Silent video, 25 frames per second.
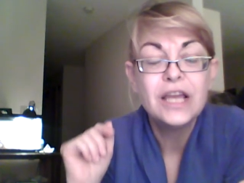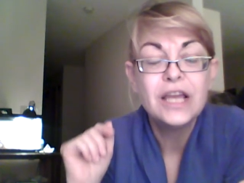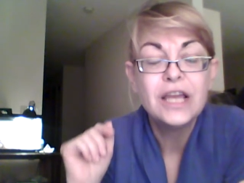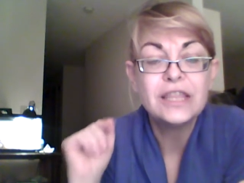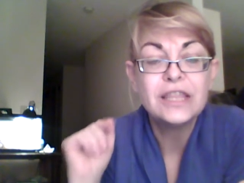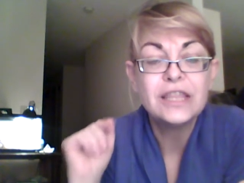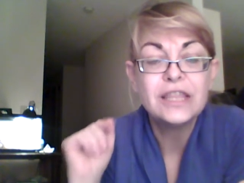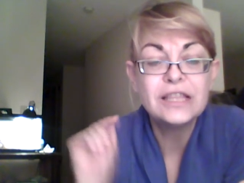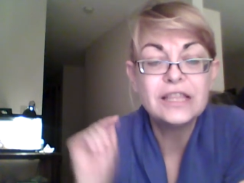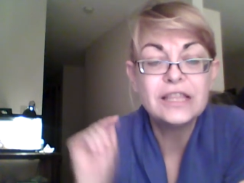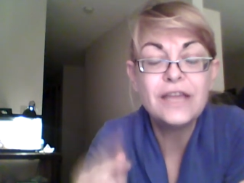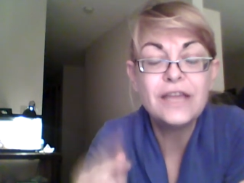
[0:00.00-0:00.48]

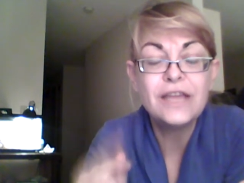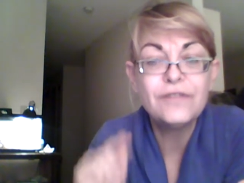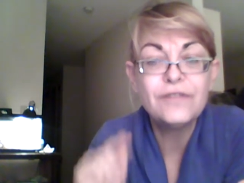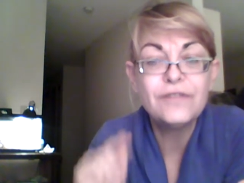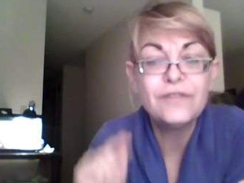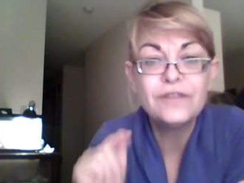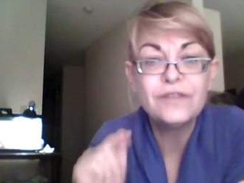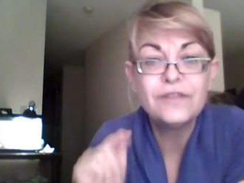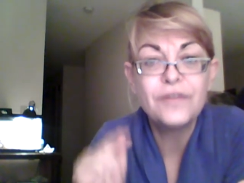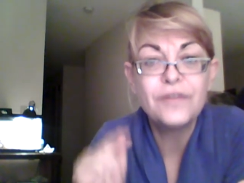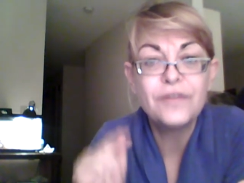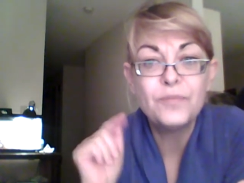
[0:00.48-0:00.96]
The
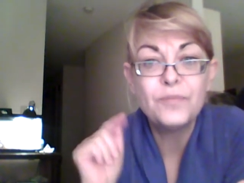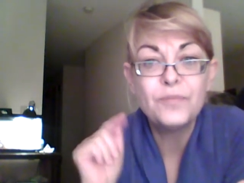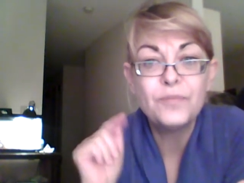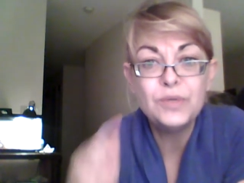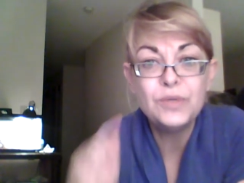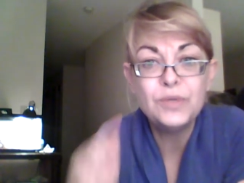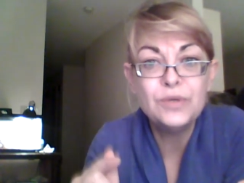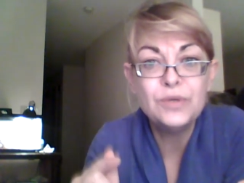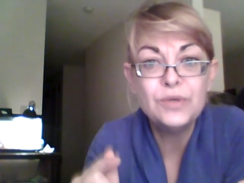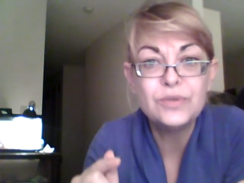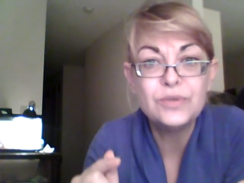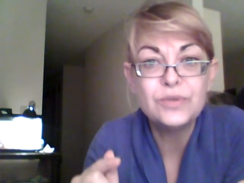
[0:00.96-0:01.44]
level of
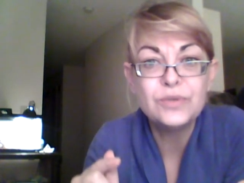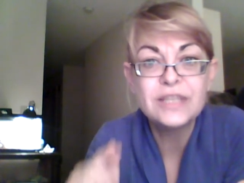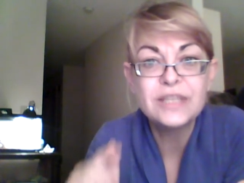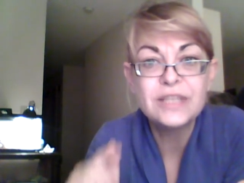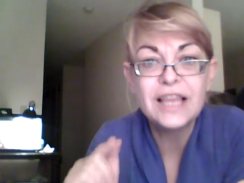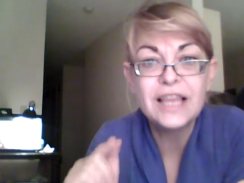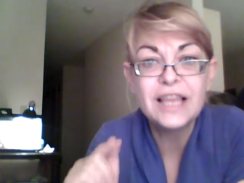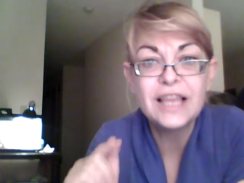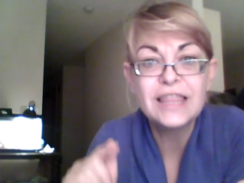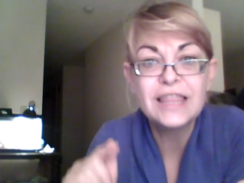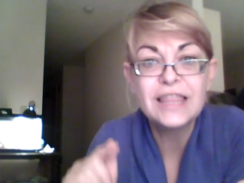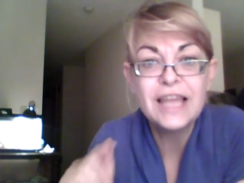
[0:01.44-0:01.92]
abuse
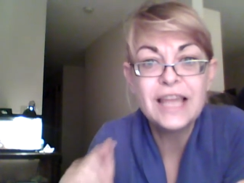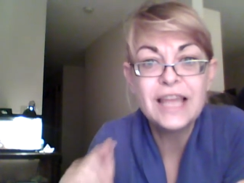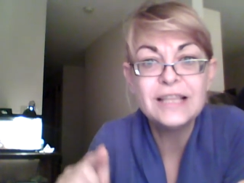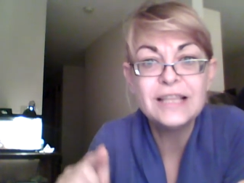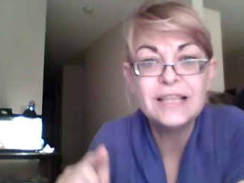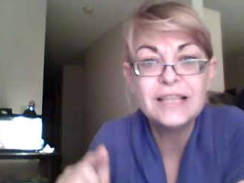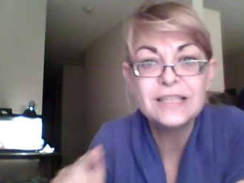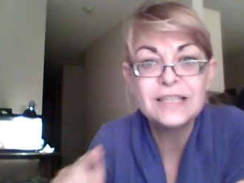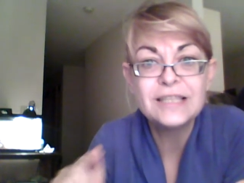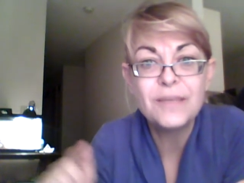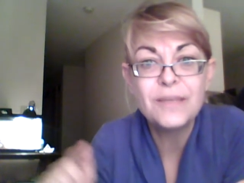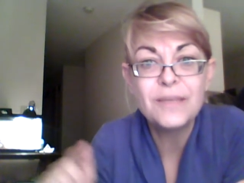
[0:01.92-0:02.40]
that
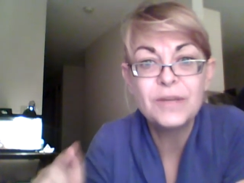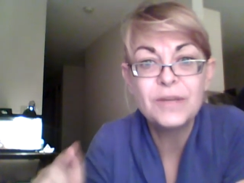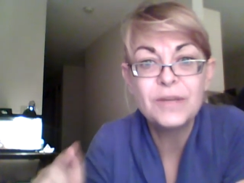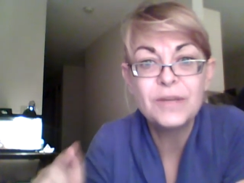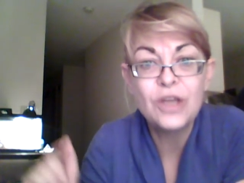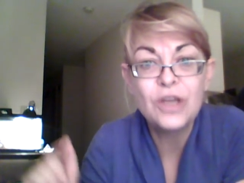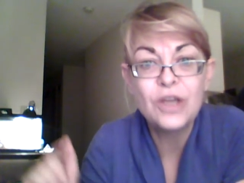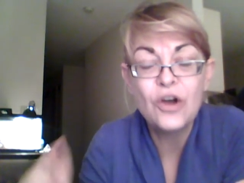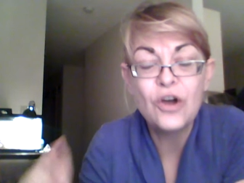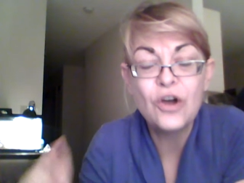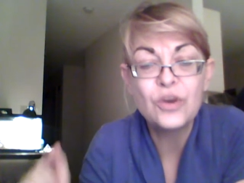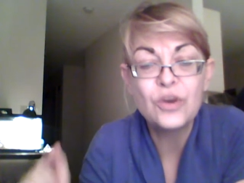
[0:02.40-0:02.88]
lands
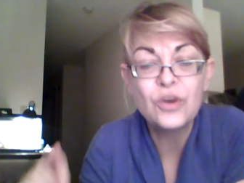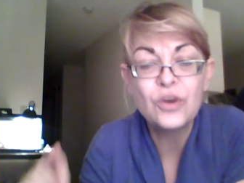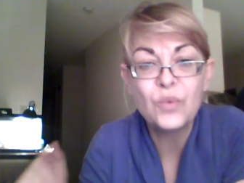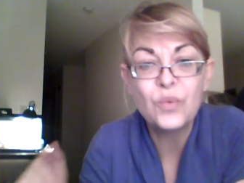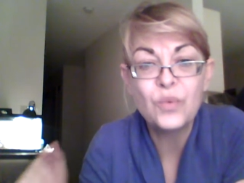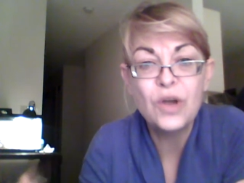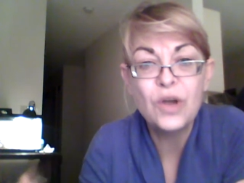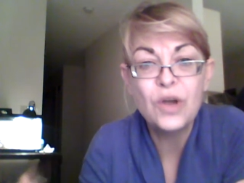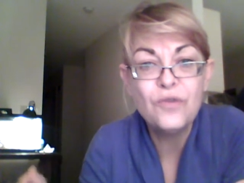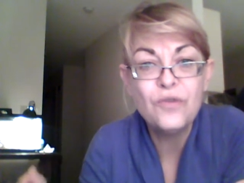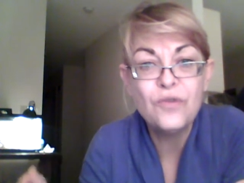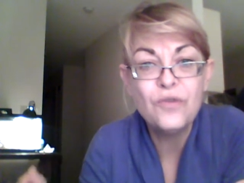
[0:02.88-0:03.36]
somebody on a
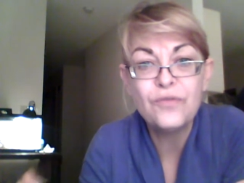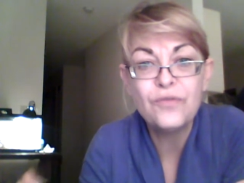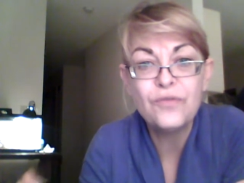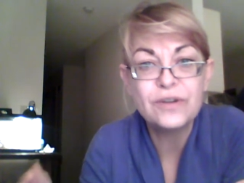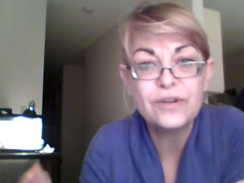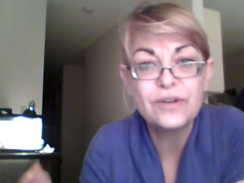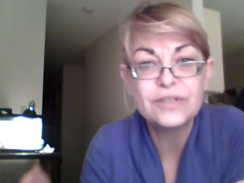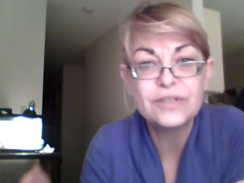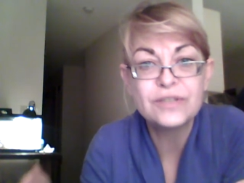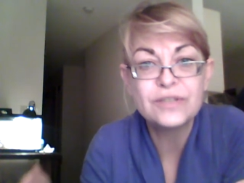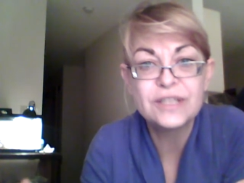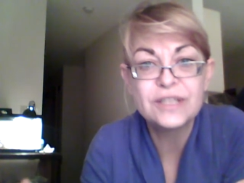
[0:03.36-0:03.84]

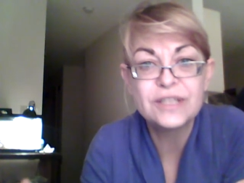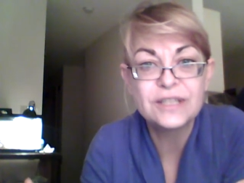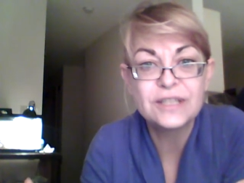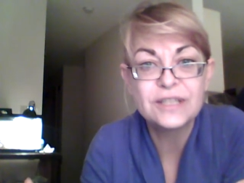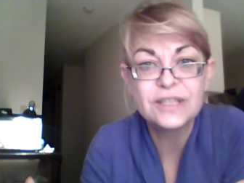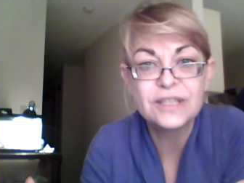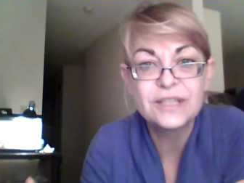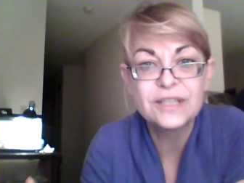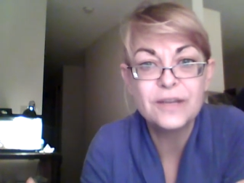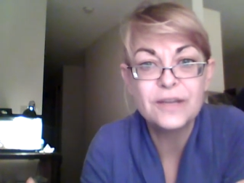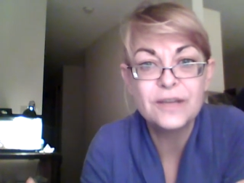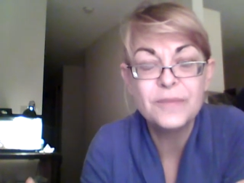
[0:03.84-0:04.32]
welfare
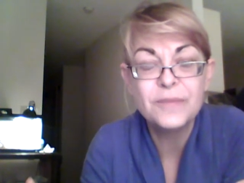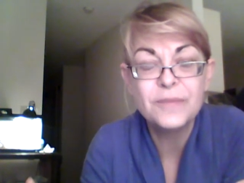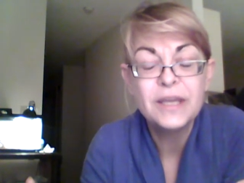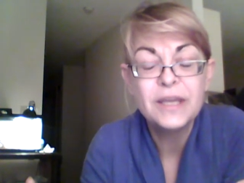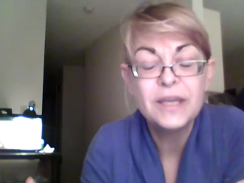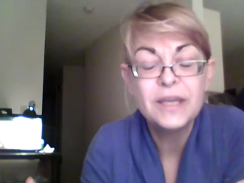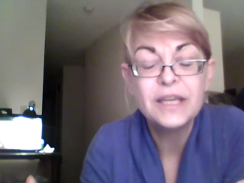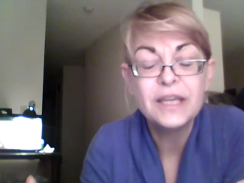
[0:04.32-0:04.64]
system